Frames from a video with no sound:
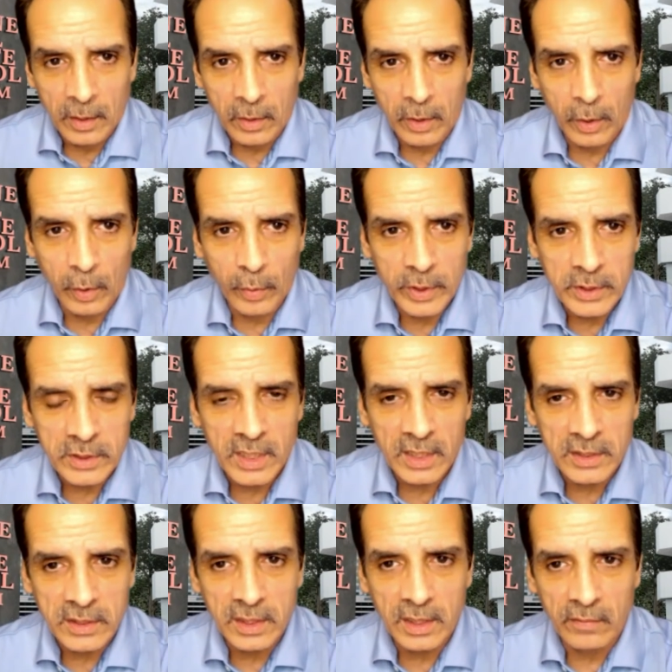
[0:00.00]
always
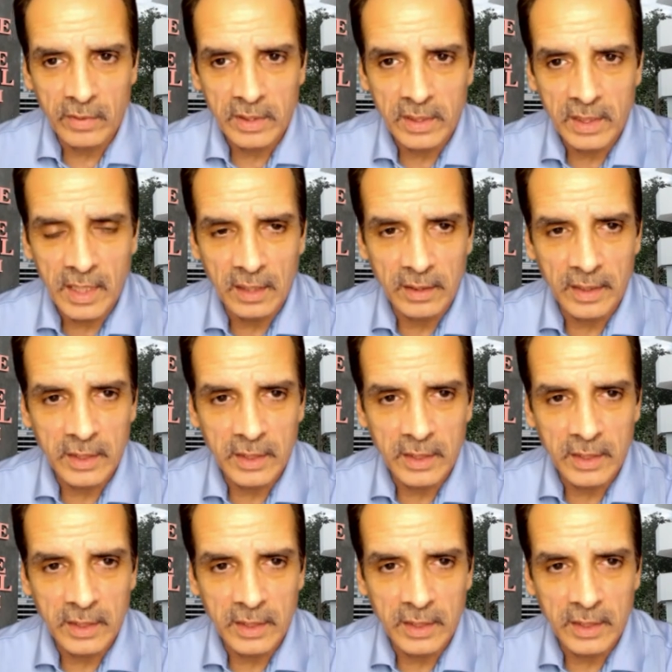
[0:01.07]
testing everything out,